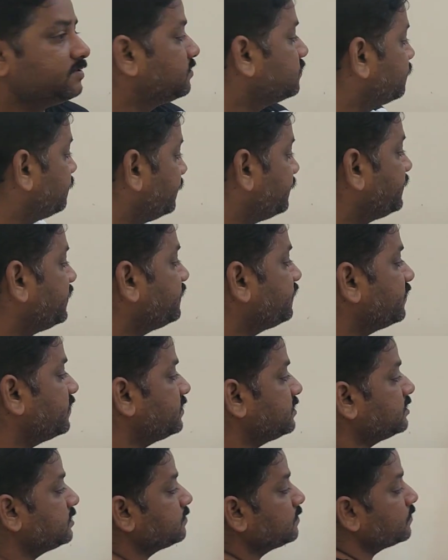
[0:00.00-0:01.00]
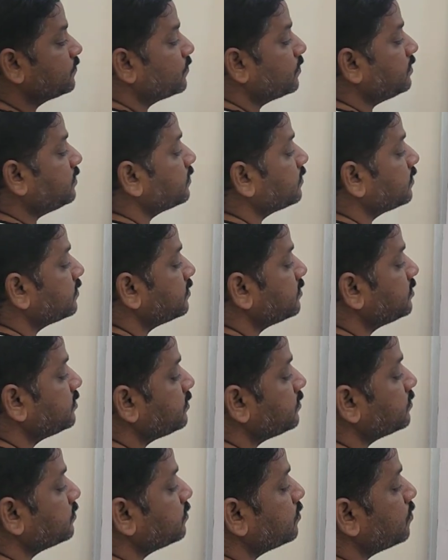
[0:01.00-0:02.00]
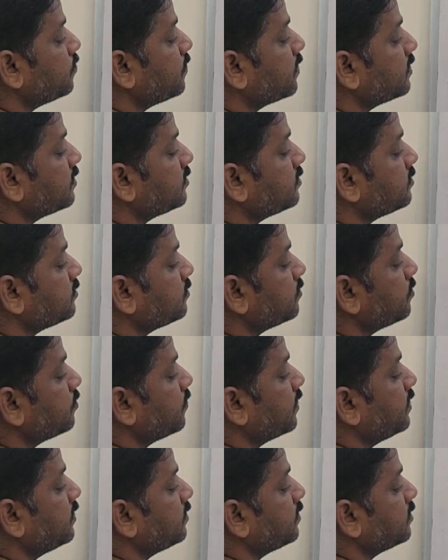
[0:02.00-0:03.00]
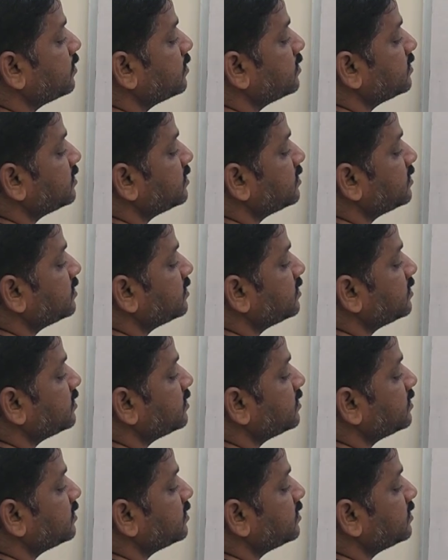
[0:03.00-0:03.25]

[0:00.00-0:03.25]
So 55 is nothing but what? 0101, 0101.